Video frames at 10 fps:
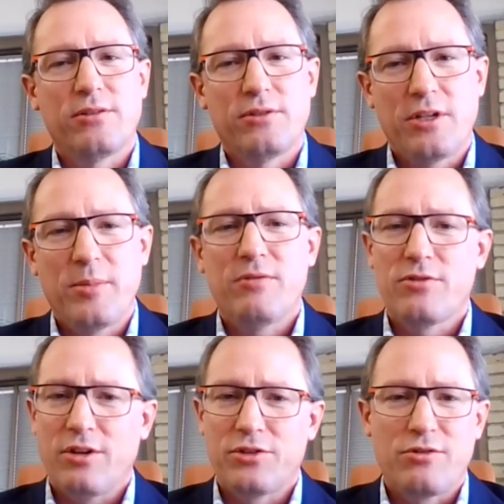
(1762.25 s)
So it's going to be
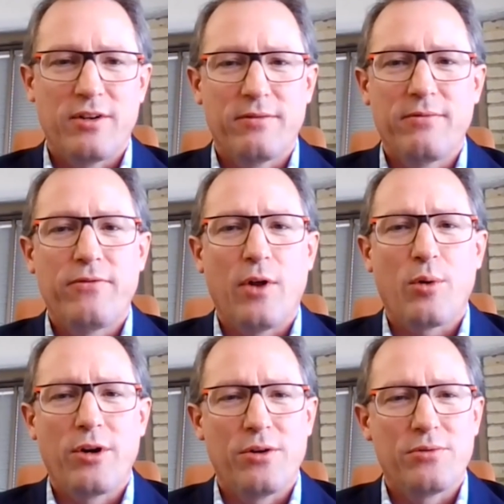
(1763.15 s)
results driven. Follow
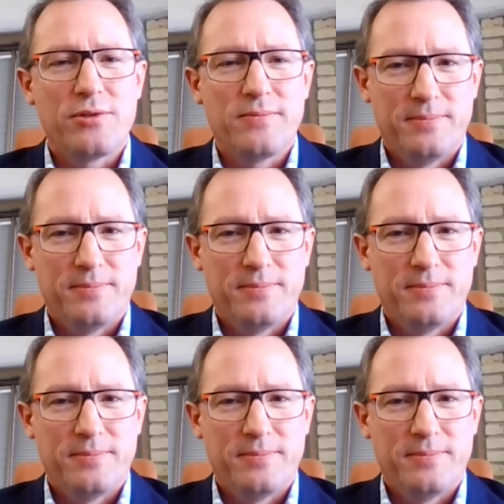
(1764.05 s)
our nose.